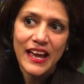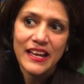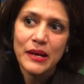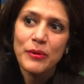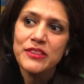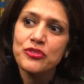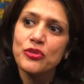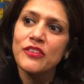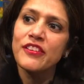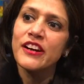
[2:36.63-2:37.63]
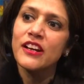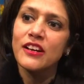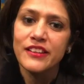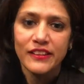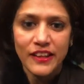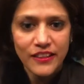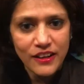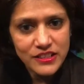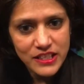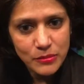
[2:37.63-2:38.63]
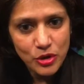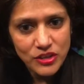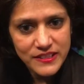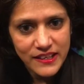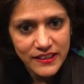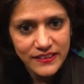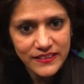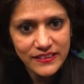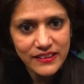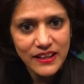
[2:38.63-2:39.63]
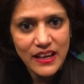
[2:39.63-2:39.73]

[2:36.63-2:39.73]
And I went through a very cathartic process.